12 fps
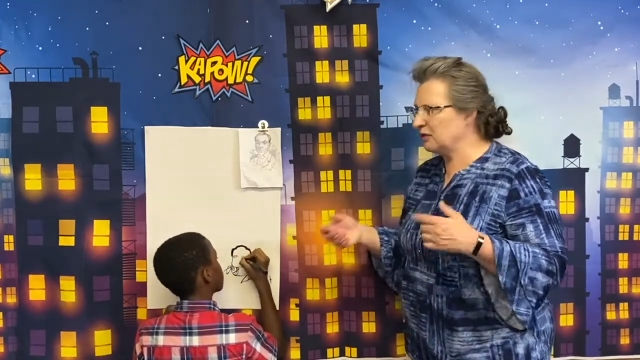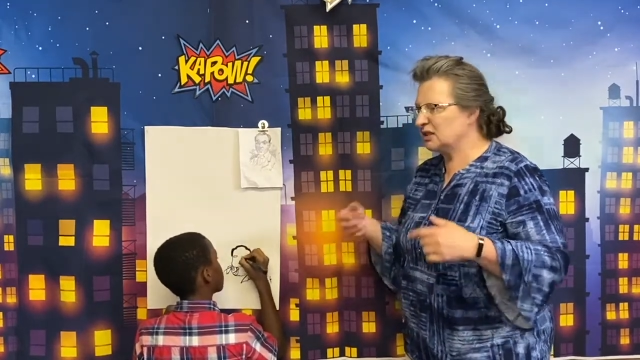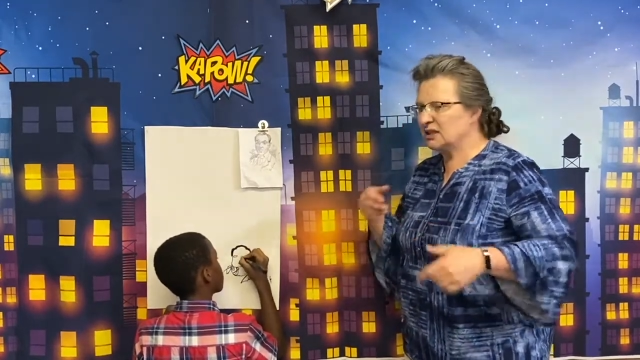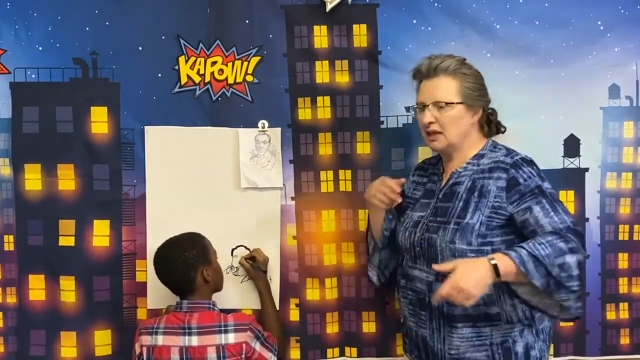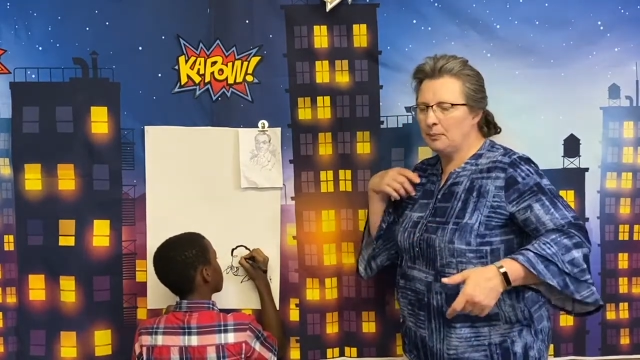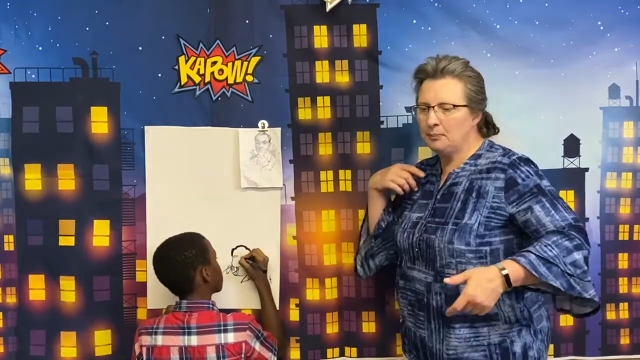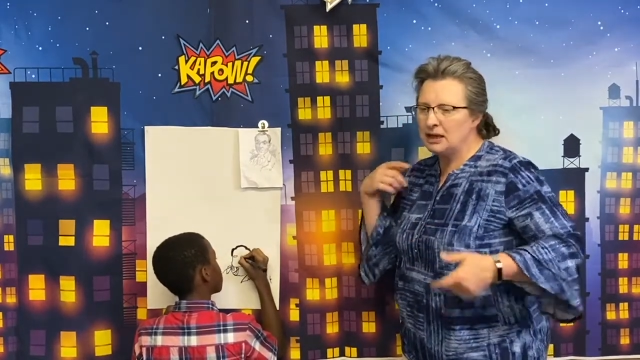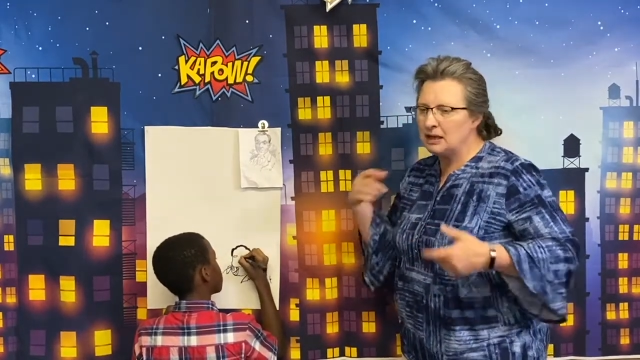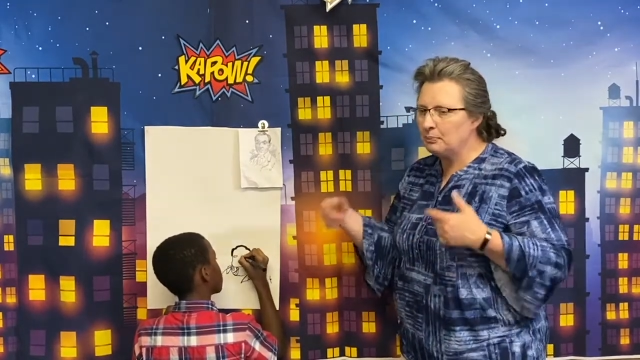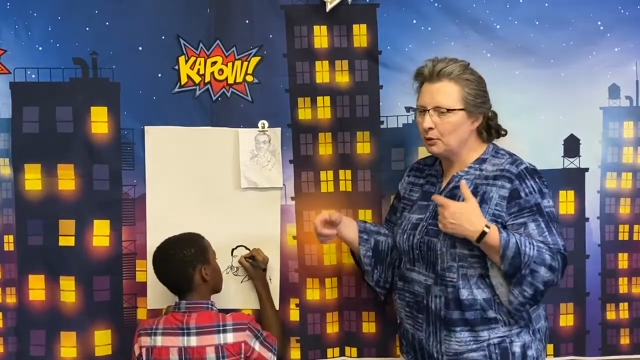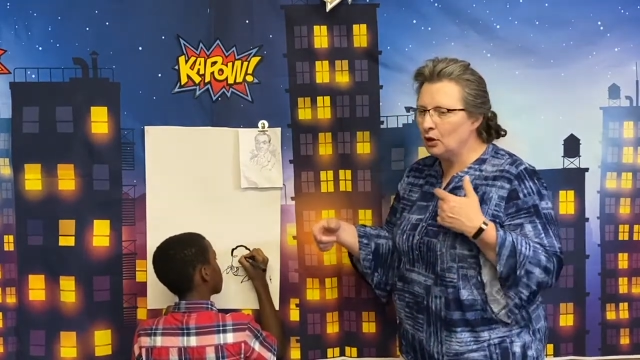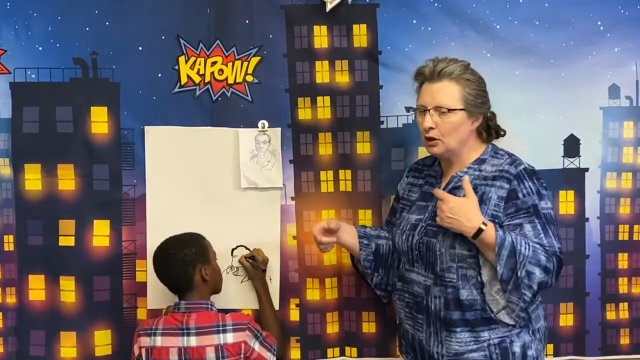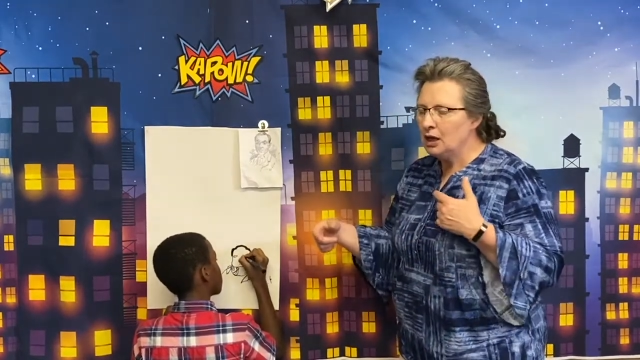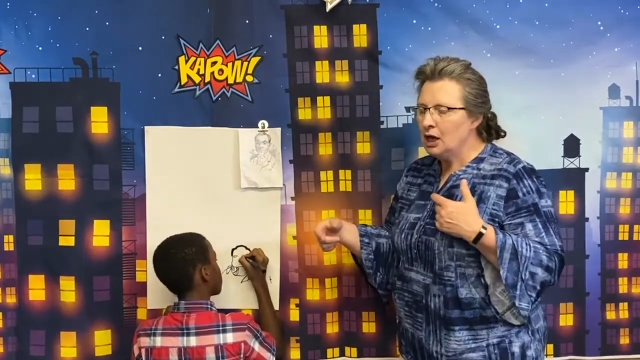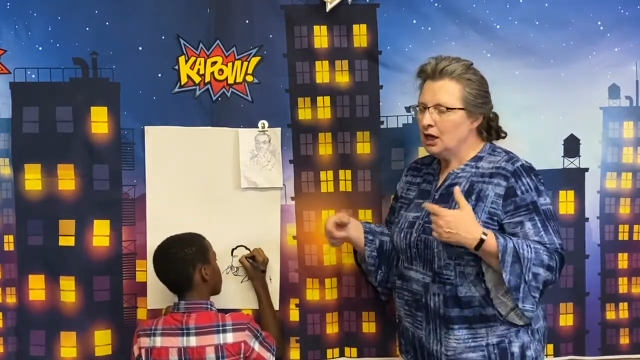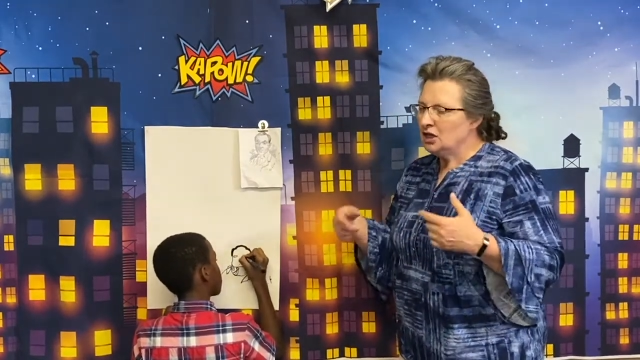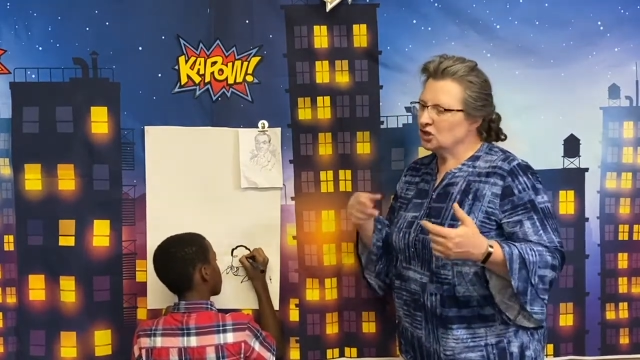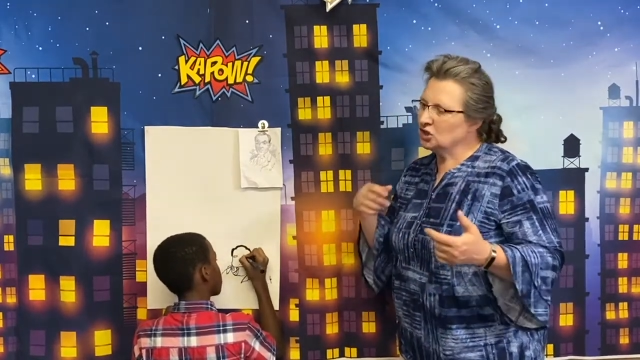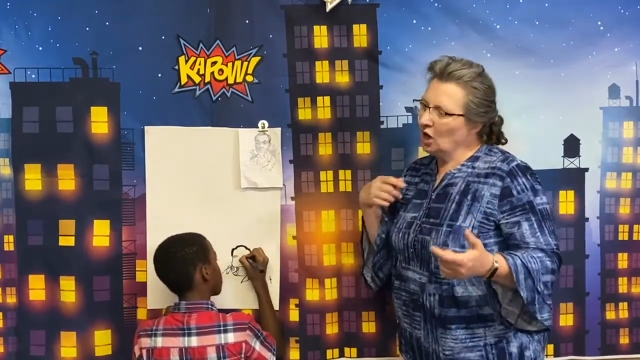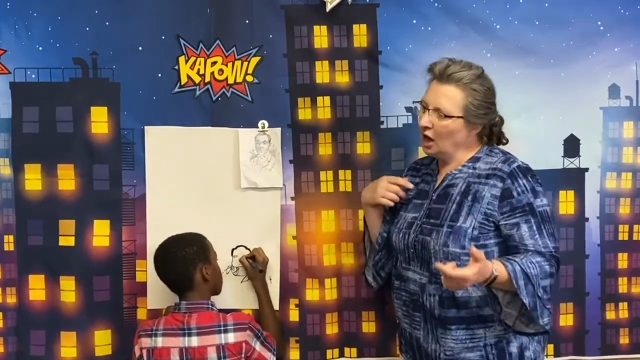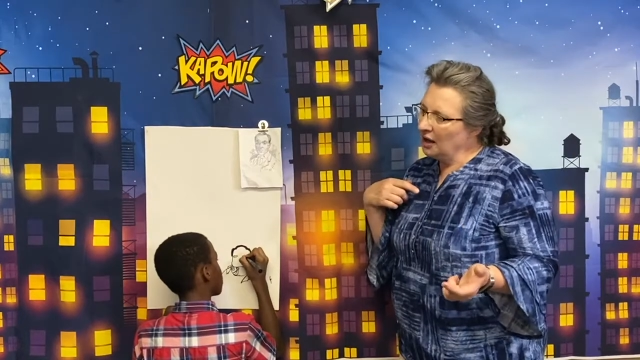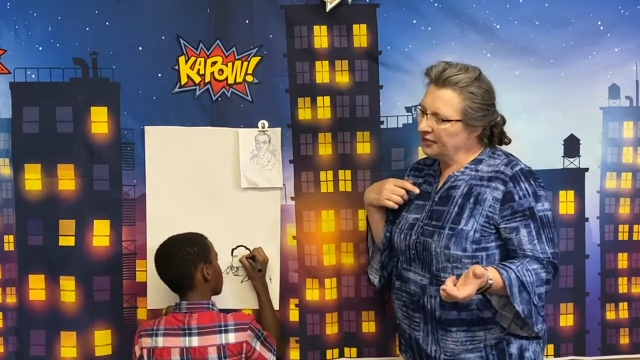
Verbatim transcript: some people saw